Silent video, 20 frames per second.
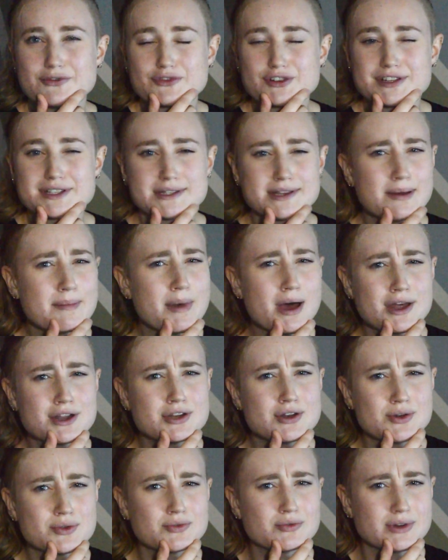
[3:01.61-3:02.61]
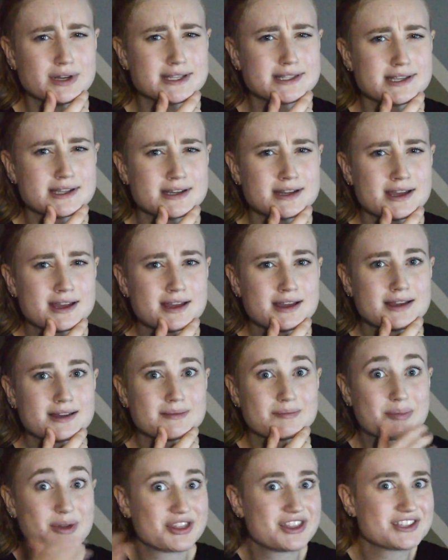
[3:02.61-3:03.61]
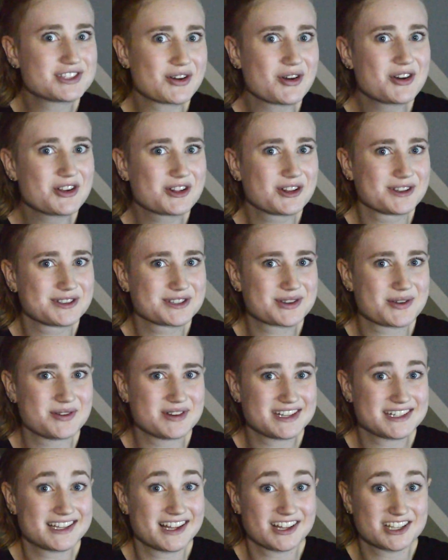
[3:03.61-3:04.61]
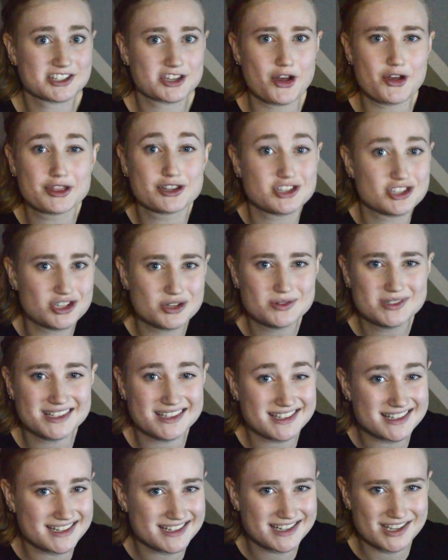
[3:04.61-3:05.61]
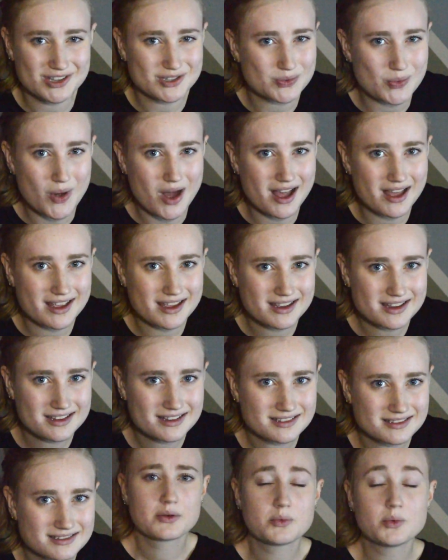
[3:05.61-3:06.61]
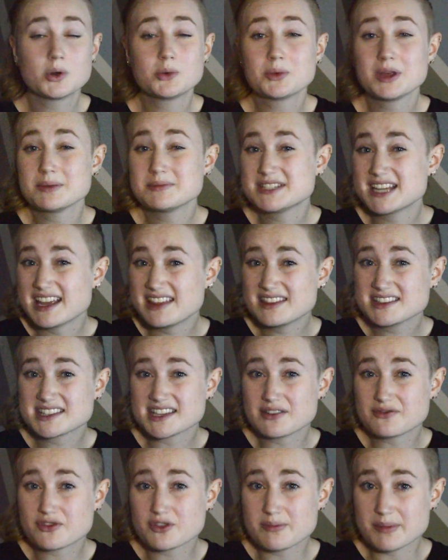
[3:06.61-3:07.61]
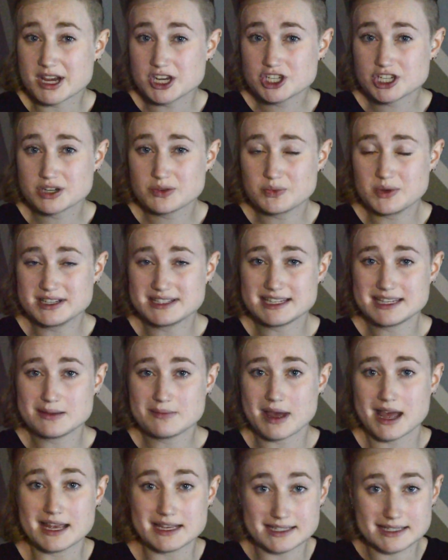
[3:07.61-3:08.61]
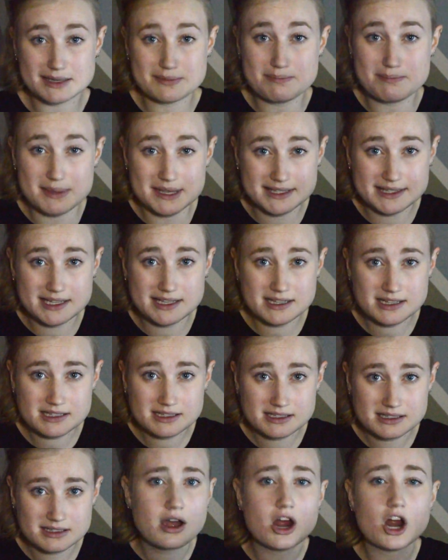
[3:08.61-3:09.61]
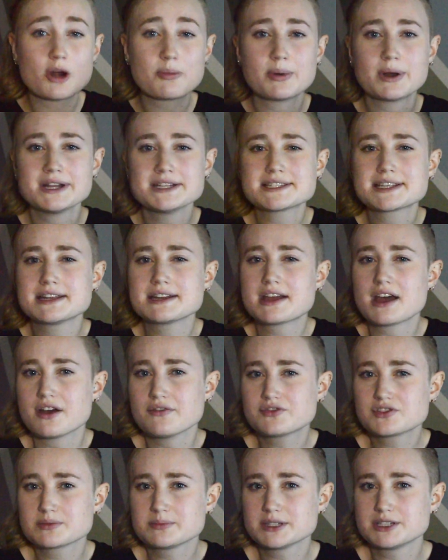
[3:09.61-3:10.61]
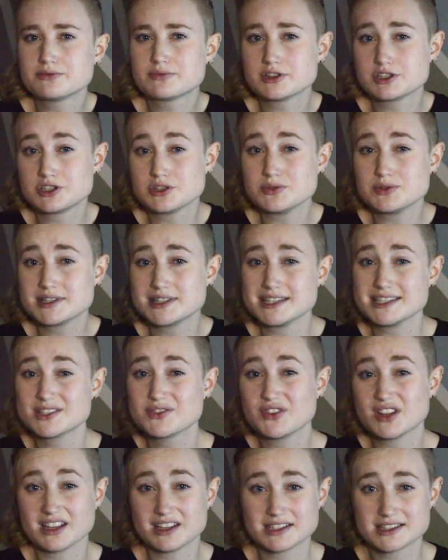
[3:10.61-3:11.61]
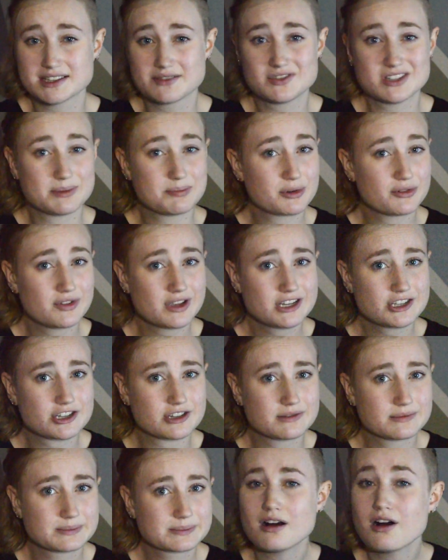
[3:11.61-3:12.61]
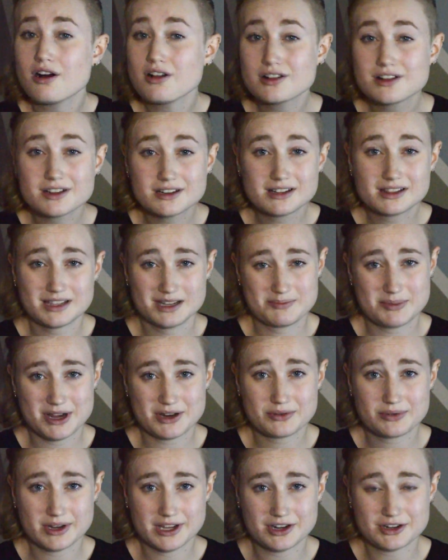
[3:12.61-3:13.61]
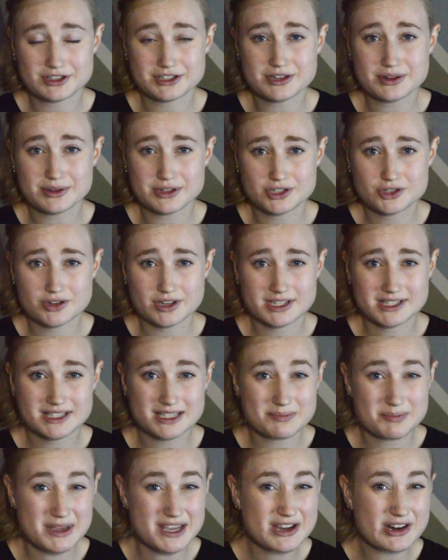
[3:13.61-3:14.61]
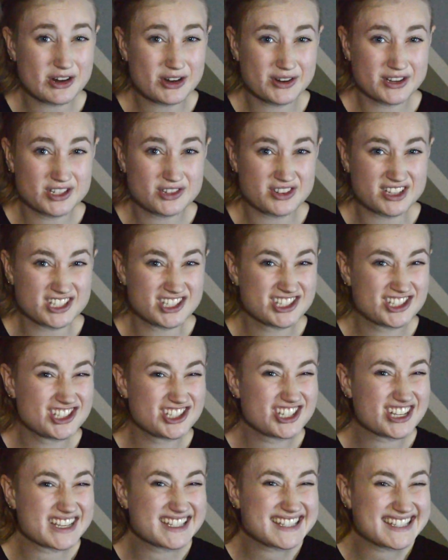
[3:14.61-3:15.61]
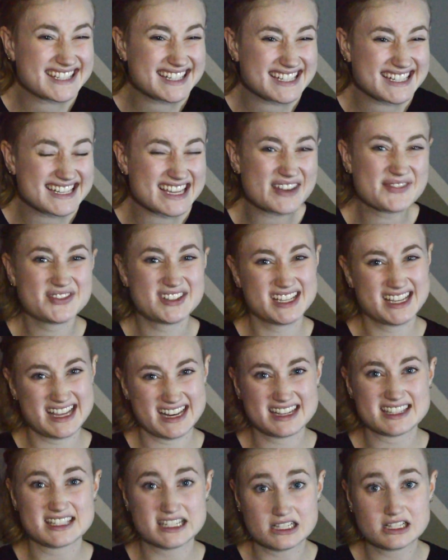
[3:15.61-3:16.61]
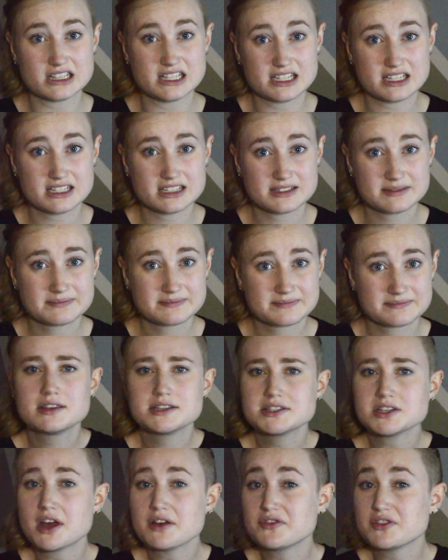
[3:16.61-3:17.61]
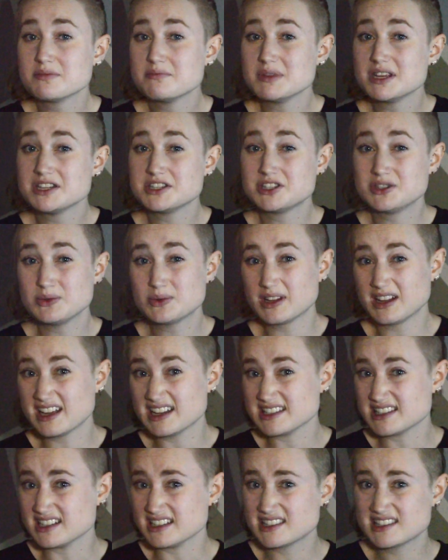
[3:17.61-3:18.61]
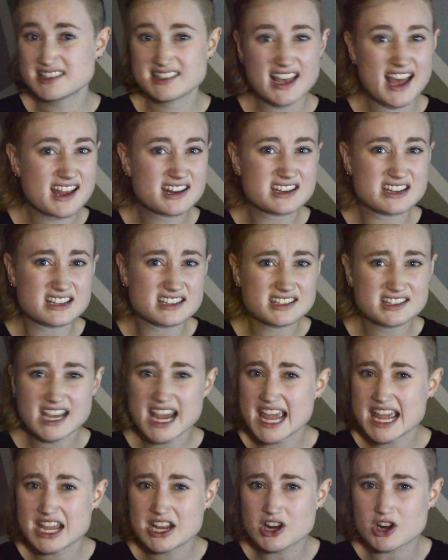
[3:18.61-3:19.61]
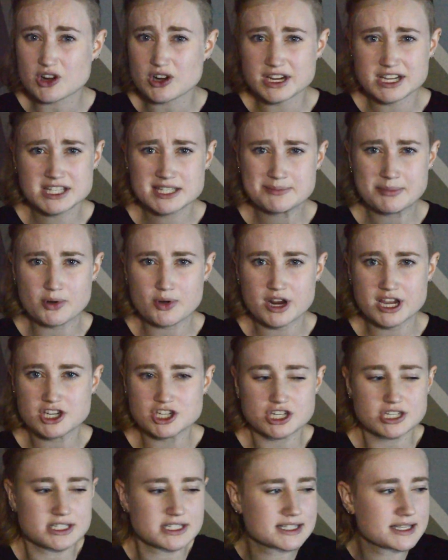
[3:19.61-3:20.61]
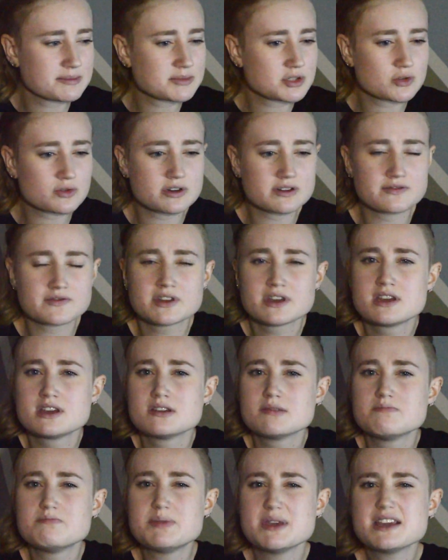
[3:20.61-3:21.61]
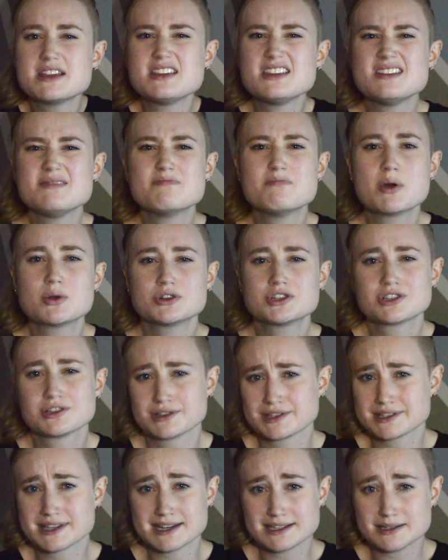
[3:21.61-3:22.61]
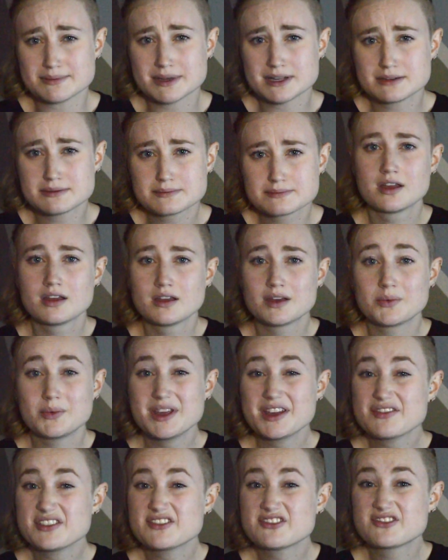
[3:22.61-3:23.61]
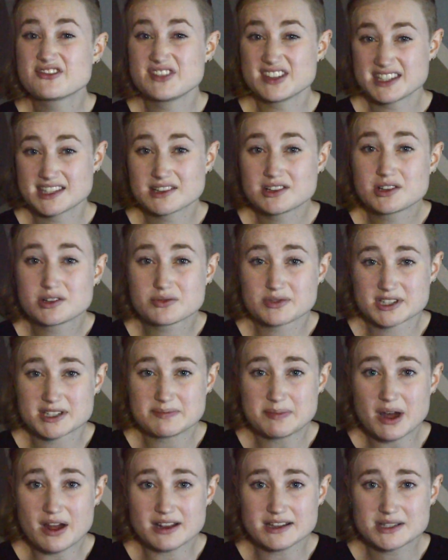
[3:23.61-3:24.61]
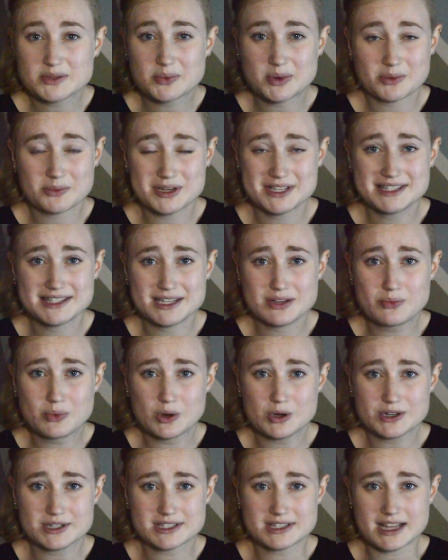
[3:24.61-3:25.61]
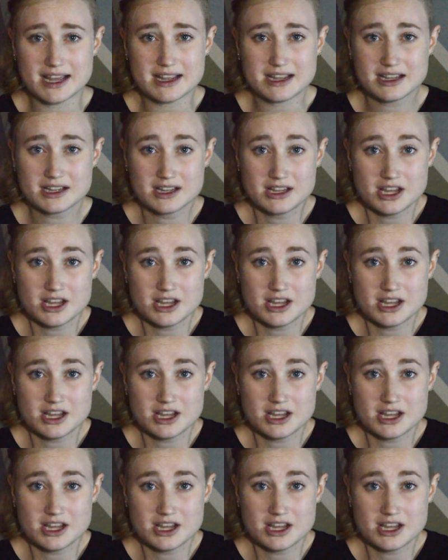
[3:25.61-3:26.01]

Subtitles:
for some unknown reason, but this article is going to tell us all the juicy details why. When we obtain this information we deem as missing, our brains can comfortably reduce these feelings of deprivation. All good clickbait creators know the tricks to pique our interest just enough to get us to click. This often means utilizing sadness, anger, inspiration, some sort of big emotional sentiment. We have a physical response when we see words like,